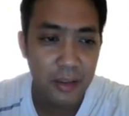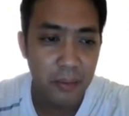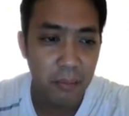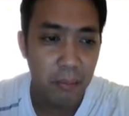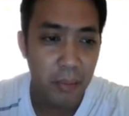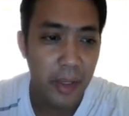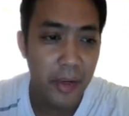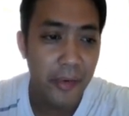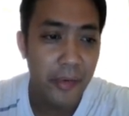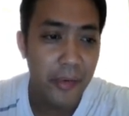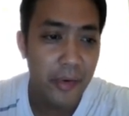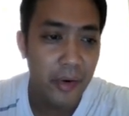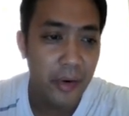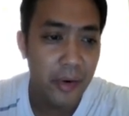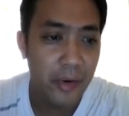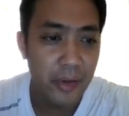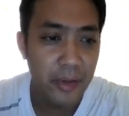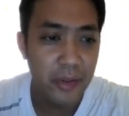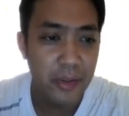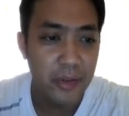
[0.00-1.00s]

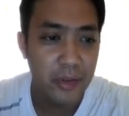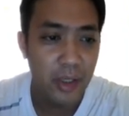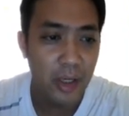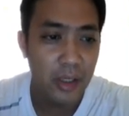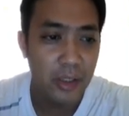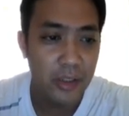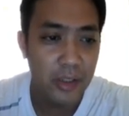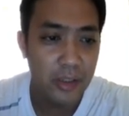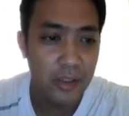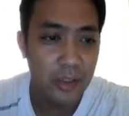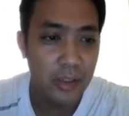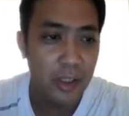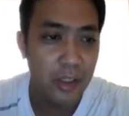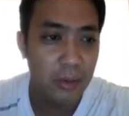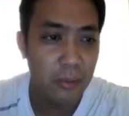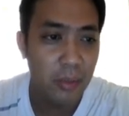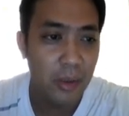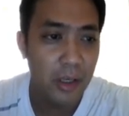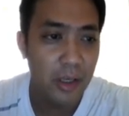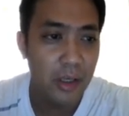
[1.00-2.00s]
bender. So I'll just
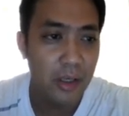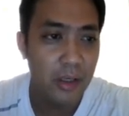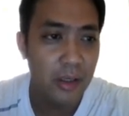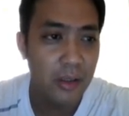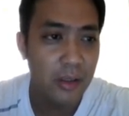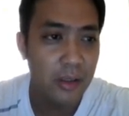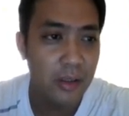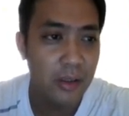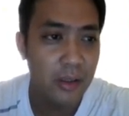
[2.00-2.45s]
get my